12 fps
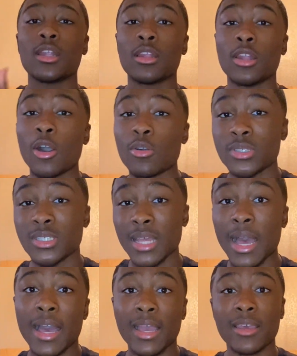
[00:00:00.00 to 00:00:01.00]
low
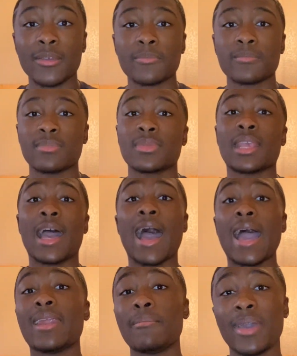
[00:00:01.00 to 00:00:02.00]
stock,
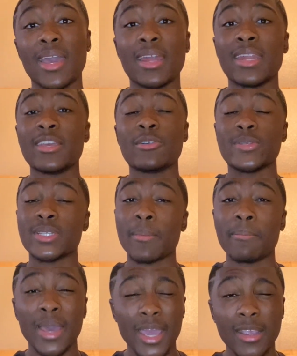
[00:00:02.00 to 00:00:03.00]
high demand equals a
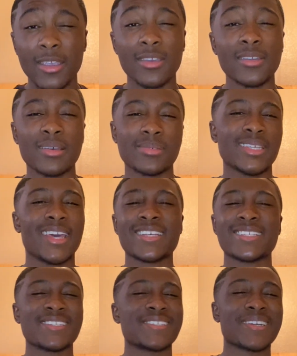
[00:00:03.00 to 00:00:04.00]
banger, you know what I'm saying? I
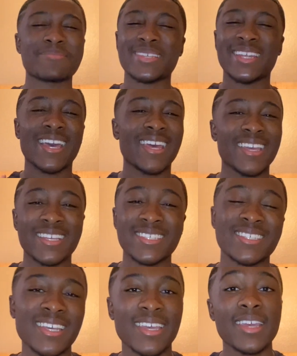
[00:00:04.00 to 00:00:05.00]
said something to that
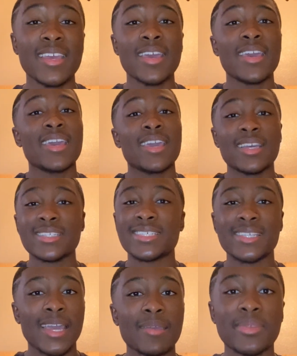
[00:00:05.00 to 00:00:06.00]
extent.
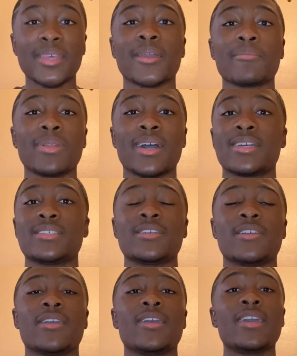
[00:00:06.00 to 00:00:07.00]
Same thing applies
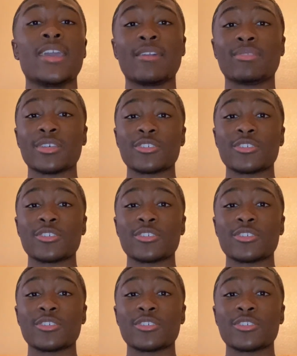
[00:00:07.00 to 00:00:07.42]
here. If the